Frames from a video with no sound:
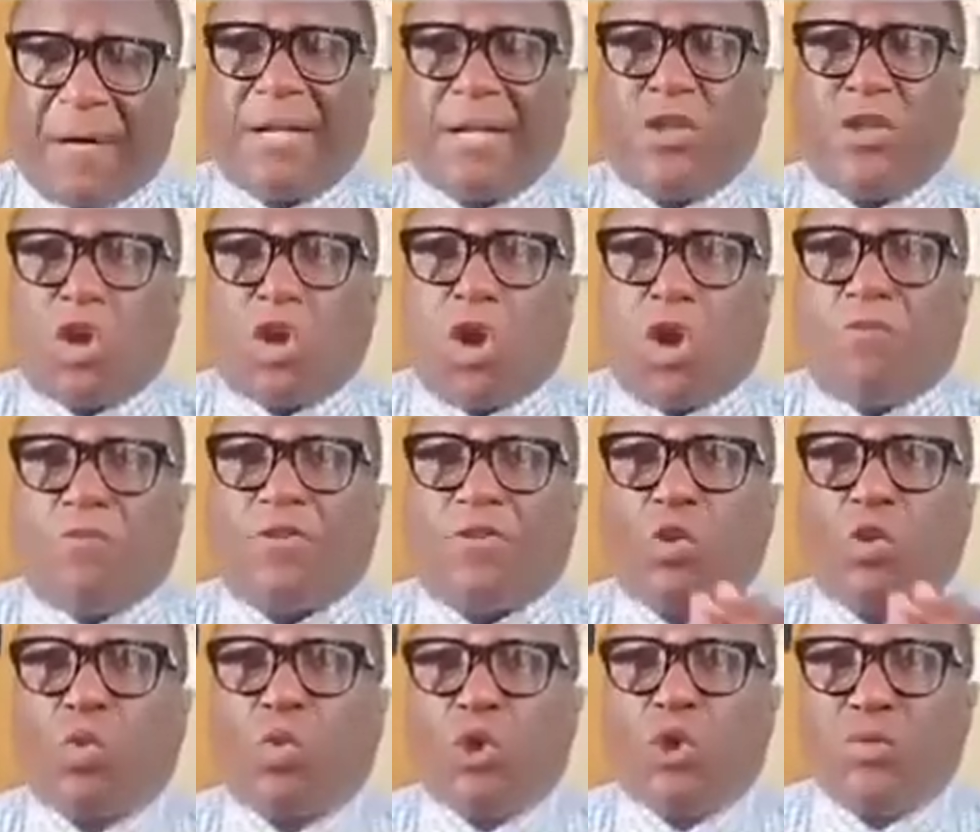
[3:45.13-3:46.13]

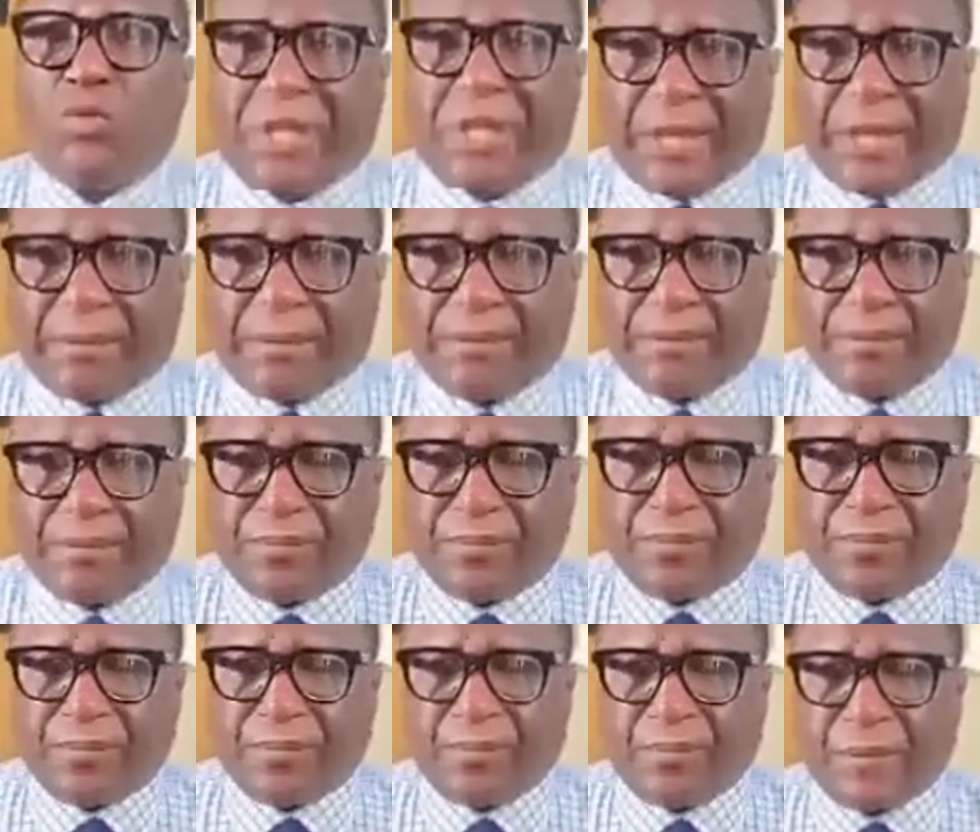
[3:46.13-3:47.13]
unlawful wounding.
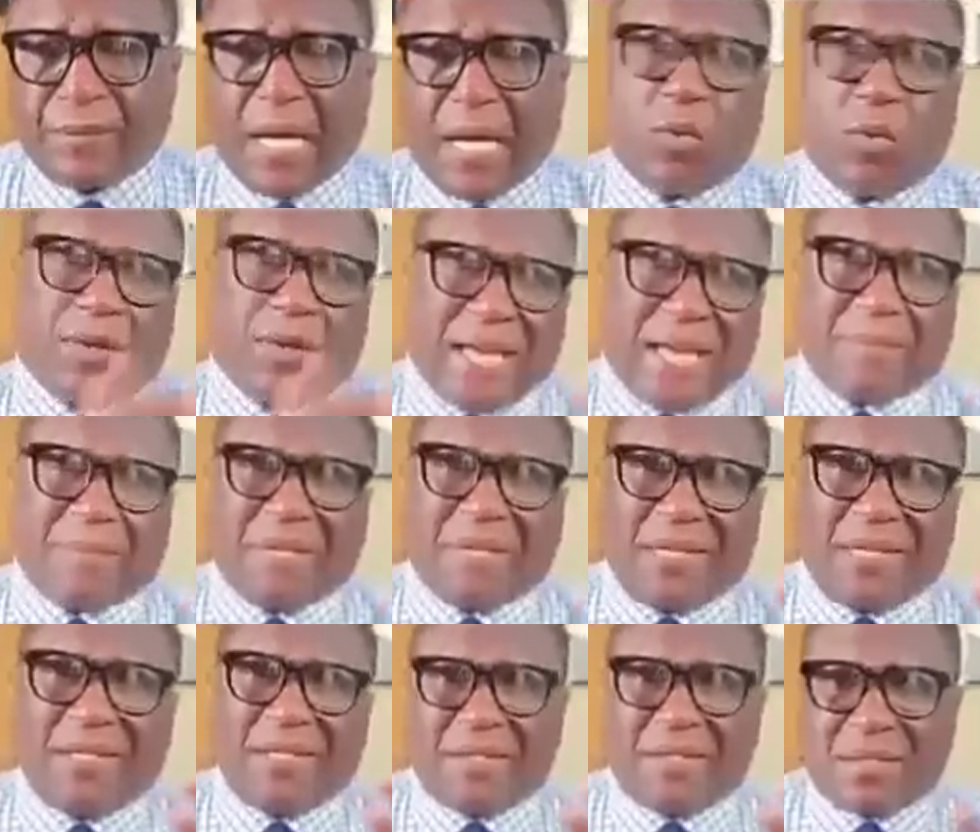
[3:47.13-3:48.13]
Now, what that
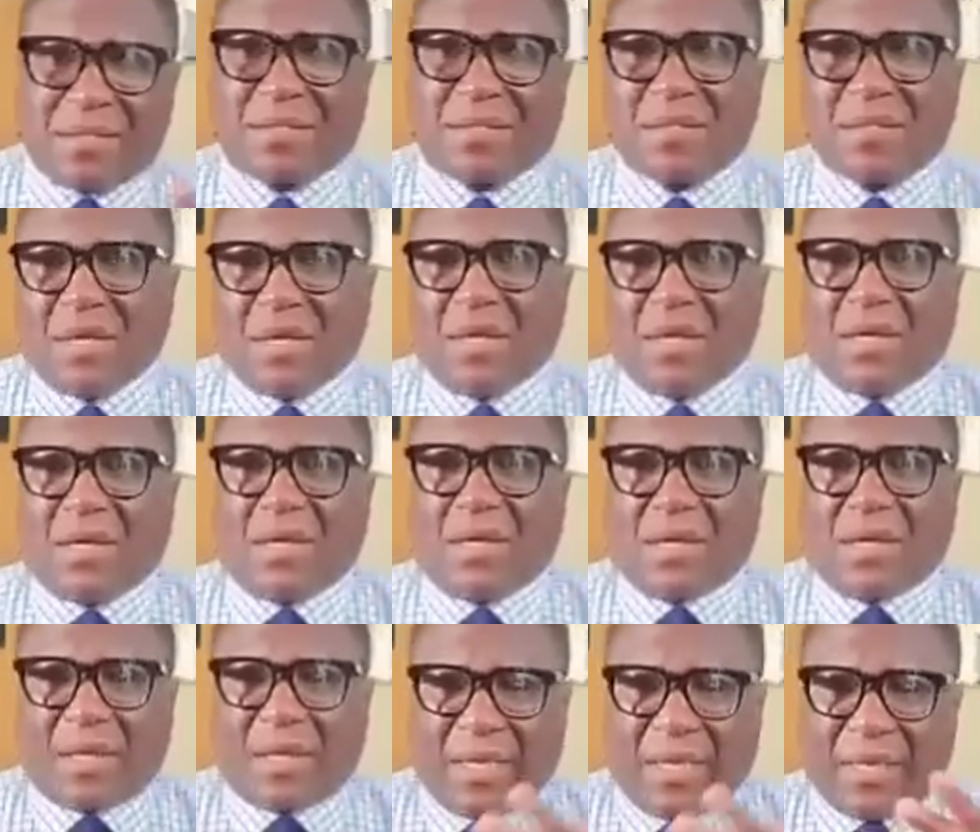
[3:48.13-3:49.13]
means
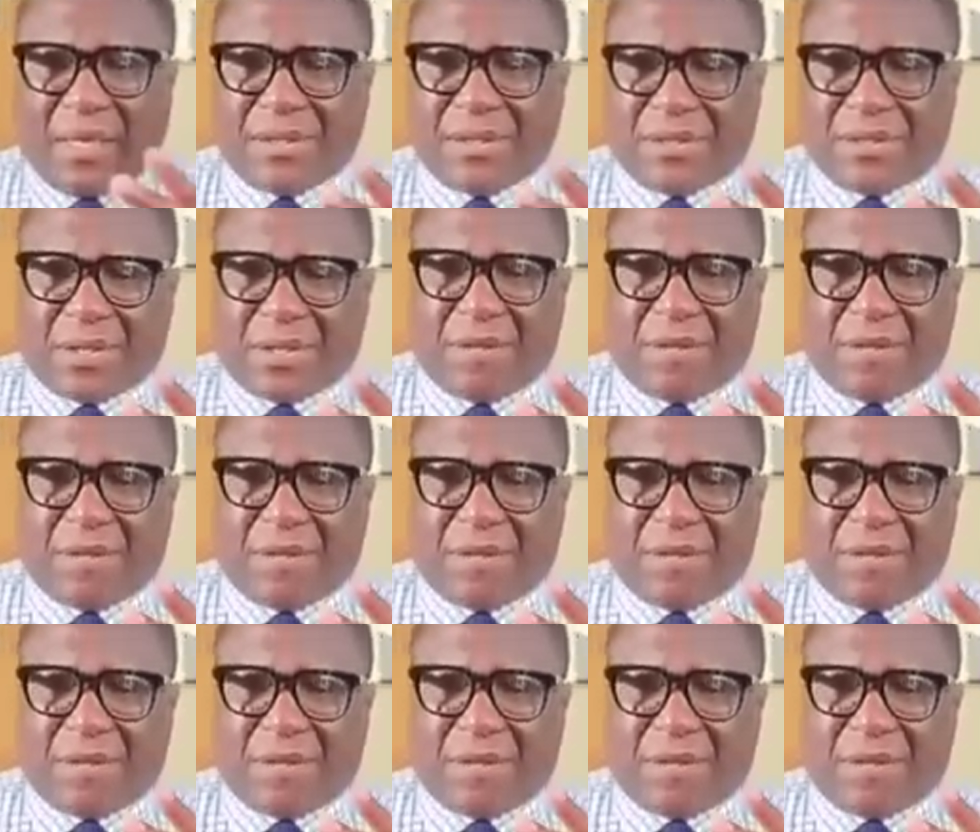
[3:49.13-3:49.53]
is